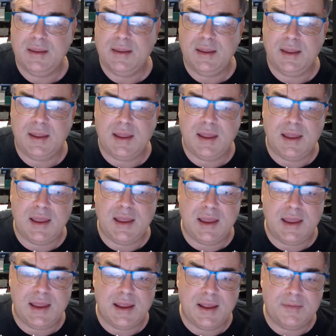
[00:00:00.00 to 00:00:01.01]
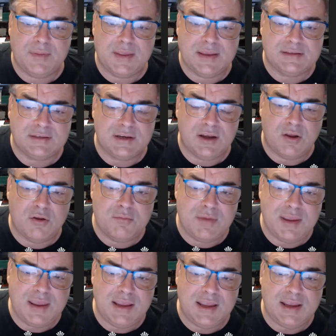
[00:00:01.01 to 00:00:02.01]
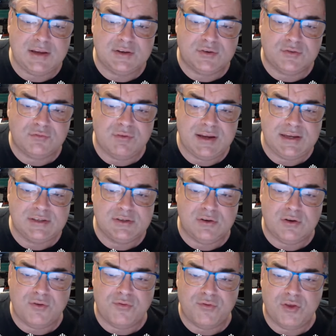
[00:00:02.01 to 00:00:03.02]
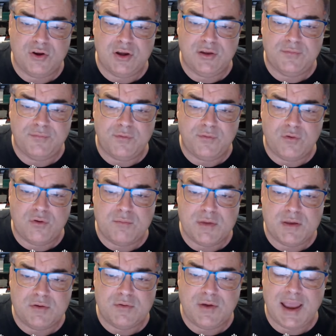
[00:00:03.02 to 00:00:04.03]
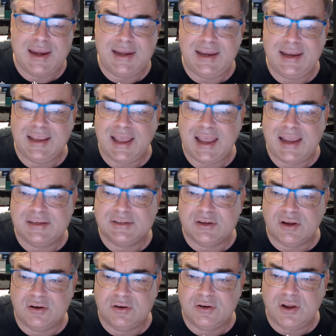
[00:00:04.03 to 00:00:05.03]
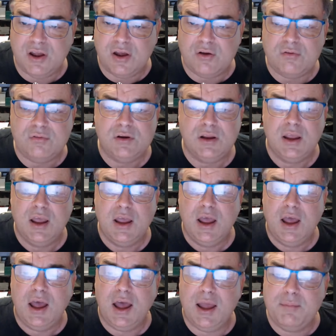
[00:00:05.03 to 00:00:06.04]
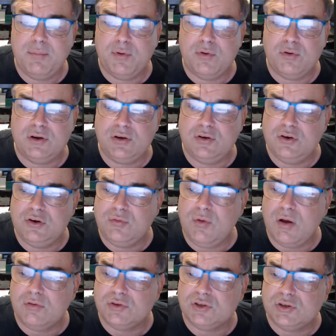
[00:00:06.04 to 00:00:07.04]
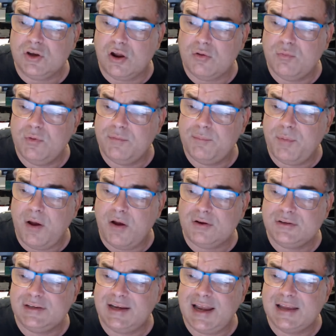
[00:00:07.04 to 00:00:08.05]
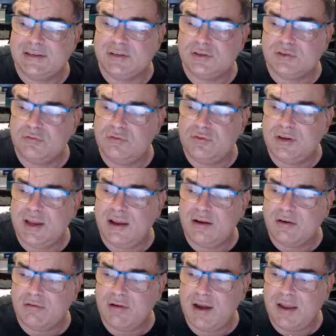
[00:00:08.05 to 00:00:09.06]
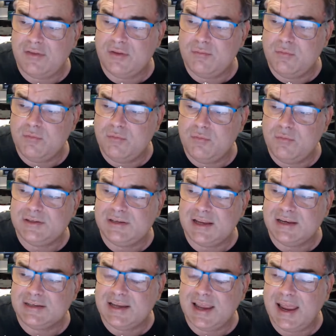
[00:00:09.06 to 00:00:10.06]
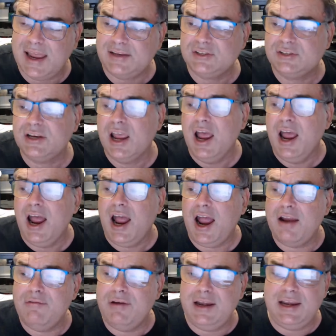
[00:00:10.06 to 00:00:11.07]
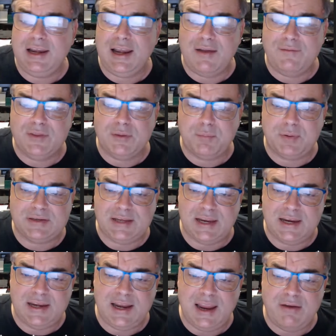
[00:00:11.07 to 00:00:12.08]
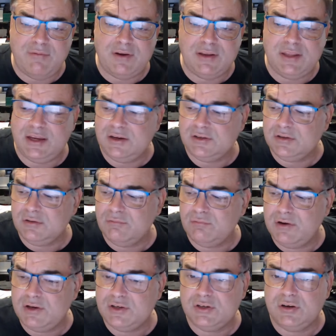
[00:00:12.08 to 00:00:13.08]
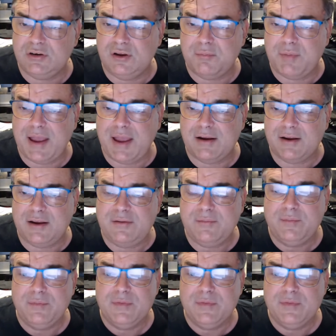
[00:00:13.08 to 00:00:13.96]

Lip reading: There's an Omega Tresor 34 mil 18K solid gold. I bought it new old stock with box. It has a screw down crown. The movement's untouched. I really love the patina. Everything is original about it.